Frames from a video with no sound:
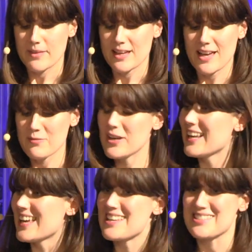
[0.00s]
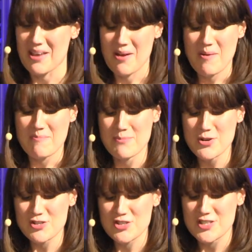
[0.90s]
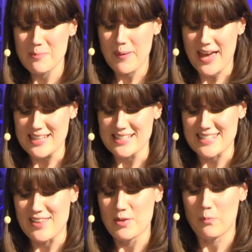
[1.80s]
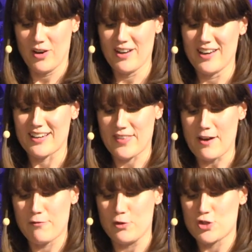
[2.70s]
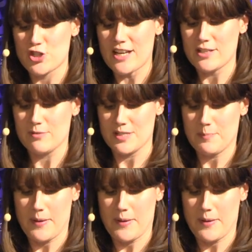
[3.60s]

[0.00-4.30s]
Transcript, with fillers: It really is. Much debate in the work that foreshadowed this.